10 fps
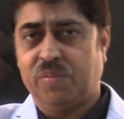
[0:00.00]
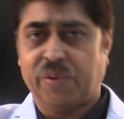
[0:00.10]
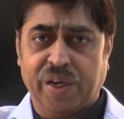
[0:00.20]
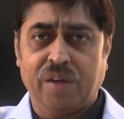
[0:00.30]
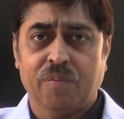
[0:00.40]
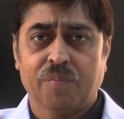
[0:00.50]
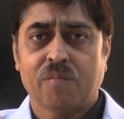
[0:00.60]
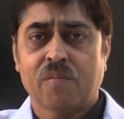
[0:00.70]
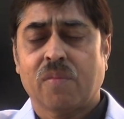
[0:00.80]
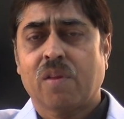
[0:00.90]
train,
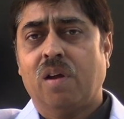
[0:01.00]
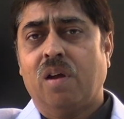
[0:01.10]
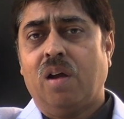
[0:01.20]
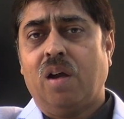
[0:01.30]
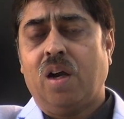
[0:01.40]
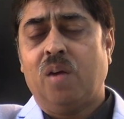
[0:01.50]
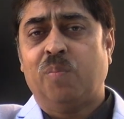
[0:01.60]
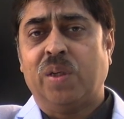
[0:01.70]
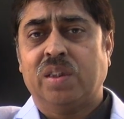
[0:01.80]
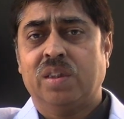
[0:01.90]

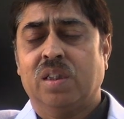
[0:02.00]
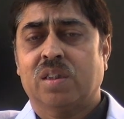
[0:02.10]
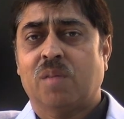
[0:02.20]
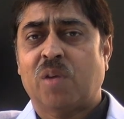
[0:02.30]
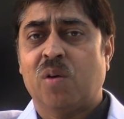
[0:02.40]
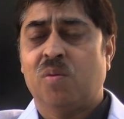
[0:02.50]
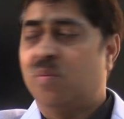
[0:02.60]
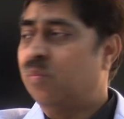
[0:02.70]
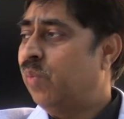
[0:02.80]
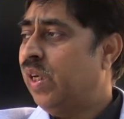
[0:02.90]
and passenger somehow
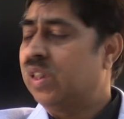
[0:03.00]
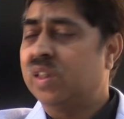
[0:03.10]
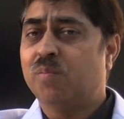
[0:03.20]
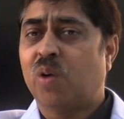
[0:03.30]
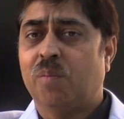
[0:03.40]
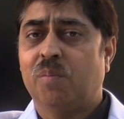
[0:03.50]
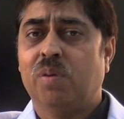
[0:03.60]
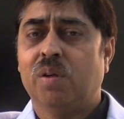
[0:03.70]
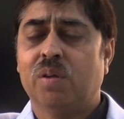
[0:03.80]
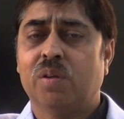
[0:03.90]
brings the bob
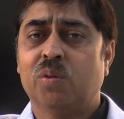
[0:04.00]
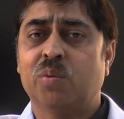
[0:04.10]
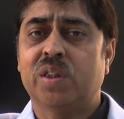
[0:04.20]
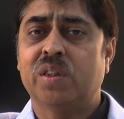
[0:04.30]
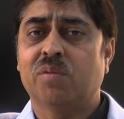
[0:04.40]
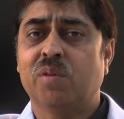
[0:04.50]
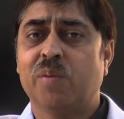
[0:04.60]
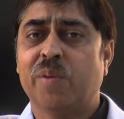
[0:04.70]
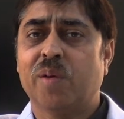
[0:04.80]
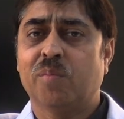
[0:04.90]
to its
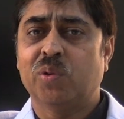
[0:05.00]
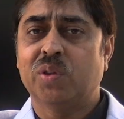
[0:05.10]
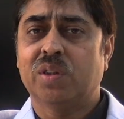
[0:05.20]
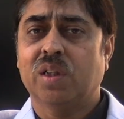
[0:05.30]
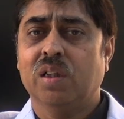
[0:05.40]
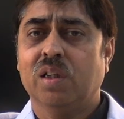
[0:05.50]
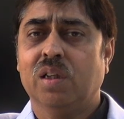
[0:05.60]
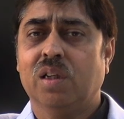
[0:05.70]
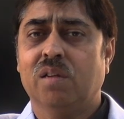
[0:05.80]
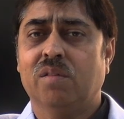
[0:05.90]
equilibrium position
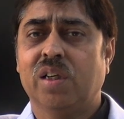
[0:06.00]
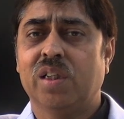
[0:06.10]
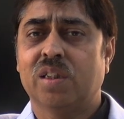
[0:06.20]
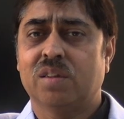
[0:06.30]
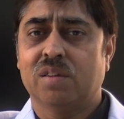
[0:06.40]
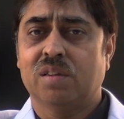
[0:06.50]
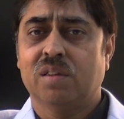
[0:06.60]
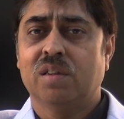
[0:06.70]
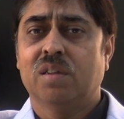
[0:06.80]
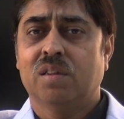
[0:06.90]
and releases it.
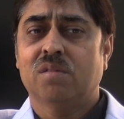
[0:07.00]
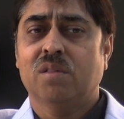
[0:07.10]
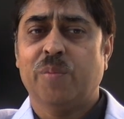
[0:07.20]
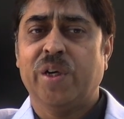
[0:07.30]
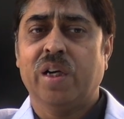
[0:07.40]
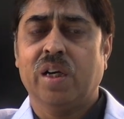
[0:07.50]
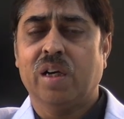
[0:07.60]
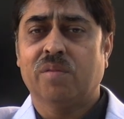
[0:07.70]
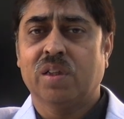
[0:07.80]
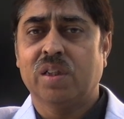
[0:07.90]

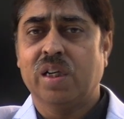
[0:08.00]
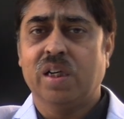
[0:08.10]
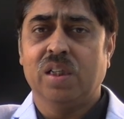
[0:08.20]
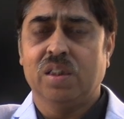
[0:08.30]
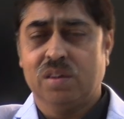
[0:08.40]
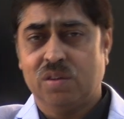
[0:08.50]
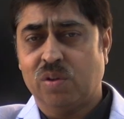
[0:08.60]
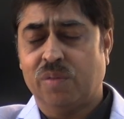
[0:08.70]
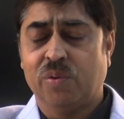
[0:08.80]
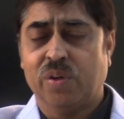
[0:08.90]
Immediately after the release,
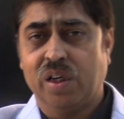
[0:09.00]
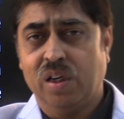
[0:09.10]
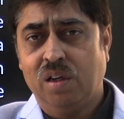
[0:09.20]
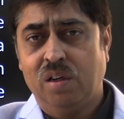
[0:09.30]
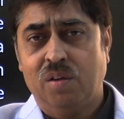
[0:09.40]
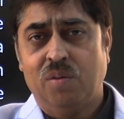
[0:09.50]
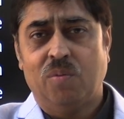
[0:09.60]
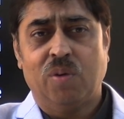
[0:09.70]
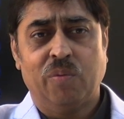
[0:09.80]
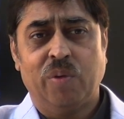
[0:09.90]
you have to tell
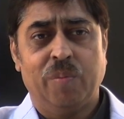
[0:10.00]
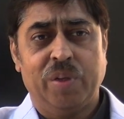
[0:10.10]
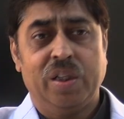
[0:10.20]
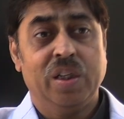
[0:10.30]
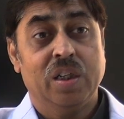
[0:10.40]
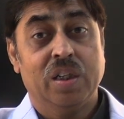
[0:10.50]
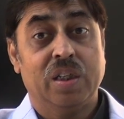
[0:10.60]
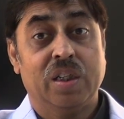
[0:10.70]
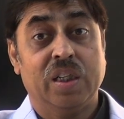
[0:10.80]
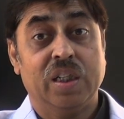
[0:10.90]
what will be the
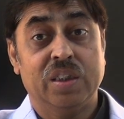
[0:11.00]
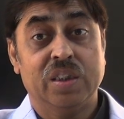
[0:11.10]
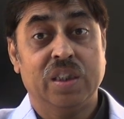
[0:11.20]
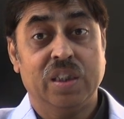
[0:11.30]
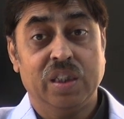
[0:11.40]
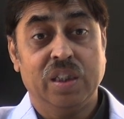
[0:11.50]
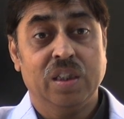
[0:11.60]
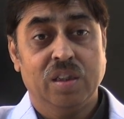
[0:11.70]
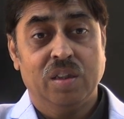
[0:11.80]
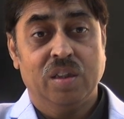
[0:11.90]
tension in the
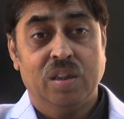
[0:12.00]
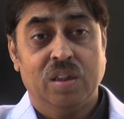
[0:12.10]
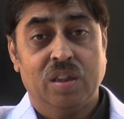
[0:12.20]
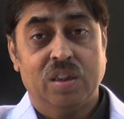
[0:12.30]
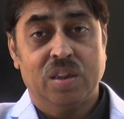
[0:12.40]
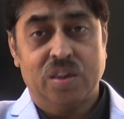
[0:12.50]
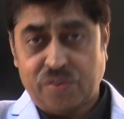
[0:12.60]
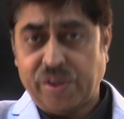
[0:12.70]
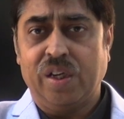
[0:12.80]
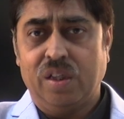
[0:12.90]

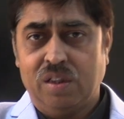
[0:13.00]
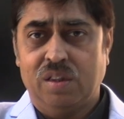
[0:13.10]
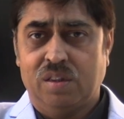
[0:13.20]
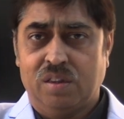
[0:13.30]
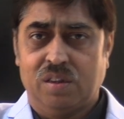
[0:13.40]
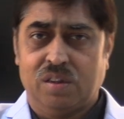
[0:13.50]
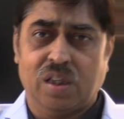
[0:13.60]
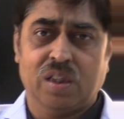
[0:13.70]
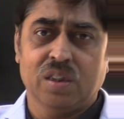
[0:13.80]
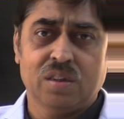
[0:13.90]
string
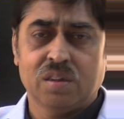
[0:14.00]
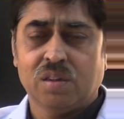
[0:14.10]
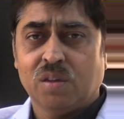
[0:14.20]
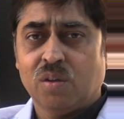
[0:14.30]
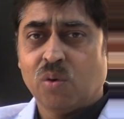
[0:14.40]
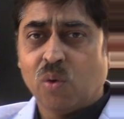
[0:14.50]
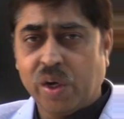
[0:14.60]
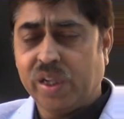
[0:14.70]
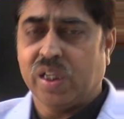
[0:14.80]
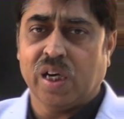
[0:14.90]
that is
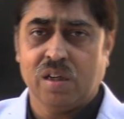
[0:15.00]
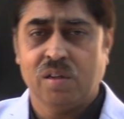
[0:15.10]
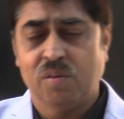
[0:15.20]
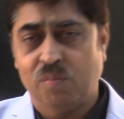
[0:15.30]
holding that